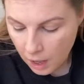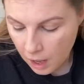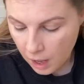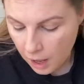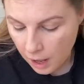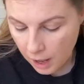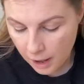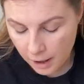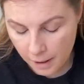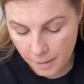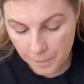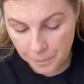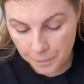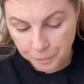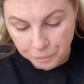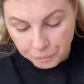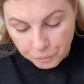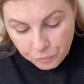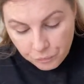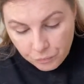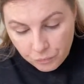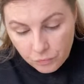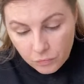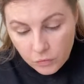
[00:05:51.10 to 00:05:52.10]
Um,
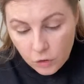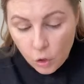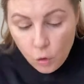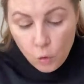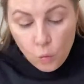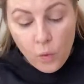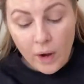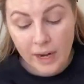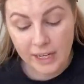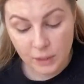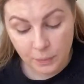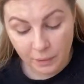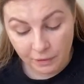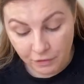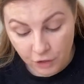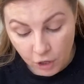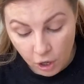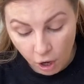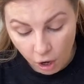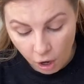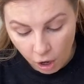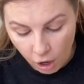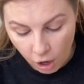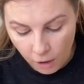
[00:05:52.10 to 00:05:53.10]
right, so I've
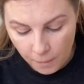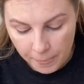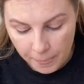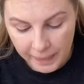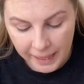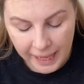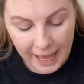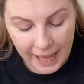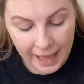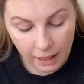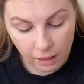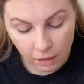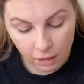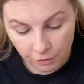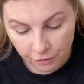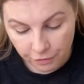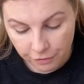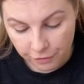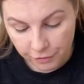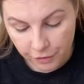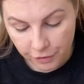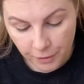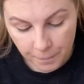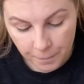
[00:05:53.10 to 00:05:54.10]
got the
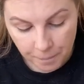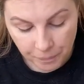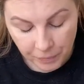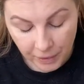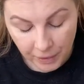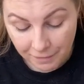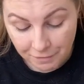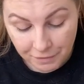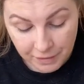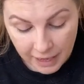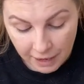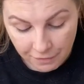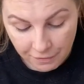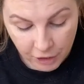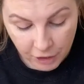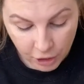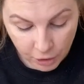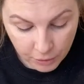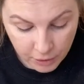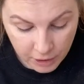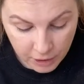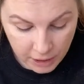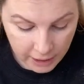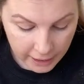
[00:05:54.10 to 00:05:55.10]
e.l.f. I've never
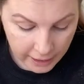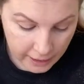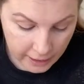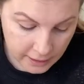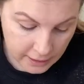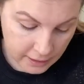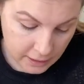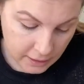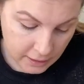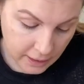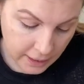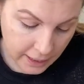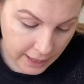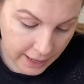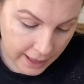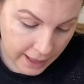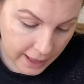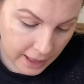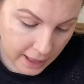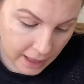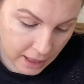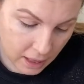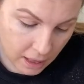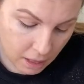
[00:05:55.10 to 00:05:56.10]
used this. The
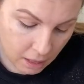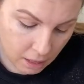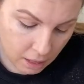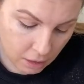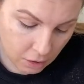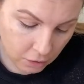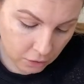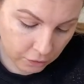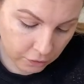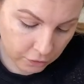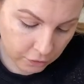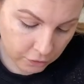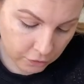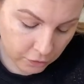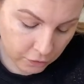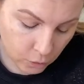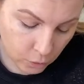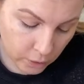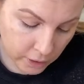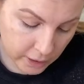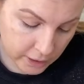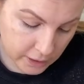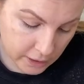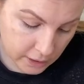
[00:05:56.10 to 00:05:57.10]
e.l.f.
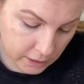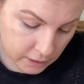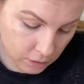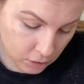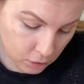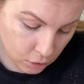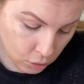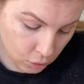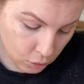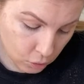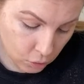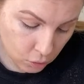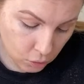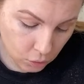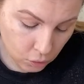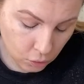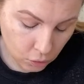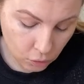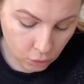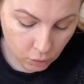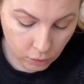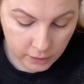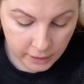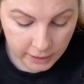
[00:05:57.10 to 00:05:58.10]
What is this
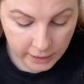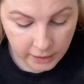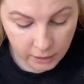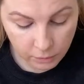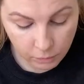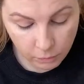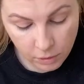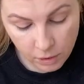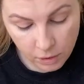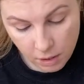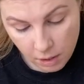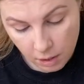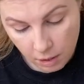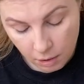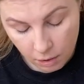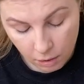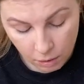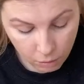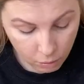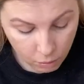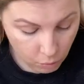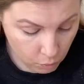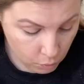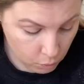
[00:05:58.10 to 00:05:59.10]
called? I don't
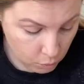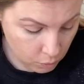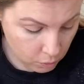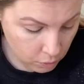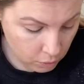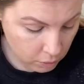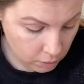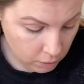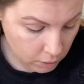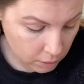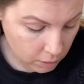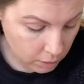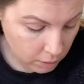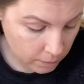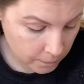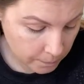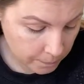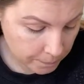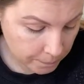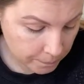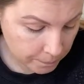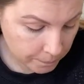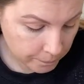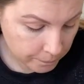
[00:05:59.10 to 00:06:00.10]
know.
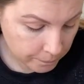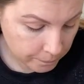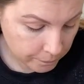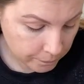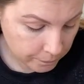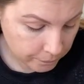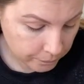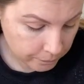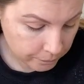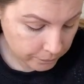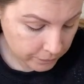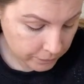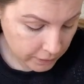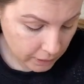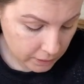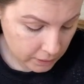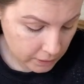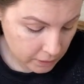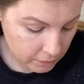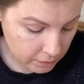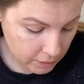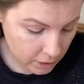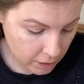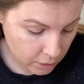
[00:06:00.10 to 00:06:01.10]
I
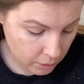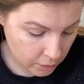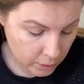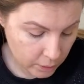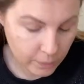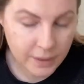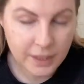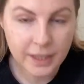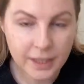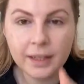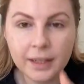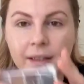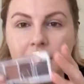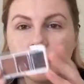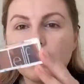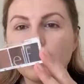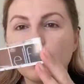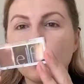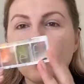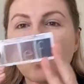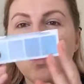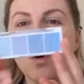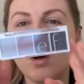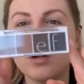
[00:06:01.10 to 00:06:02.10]
don't know. It was like a little
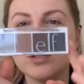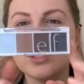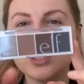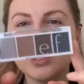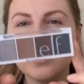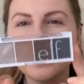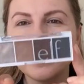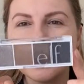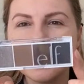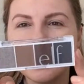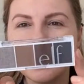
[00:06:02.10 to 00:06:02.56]
quad. You know, these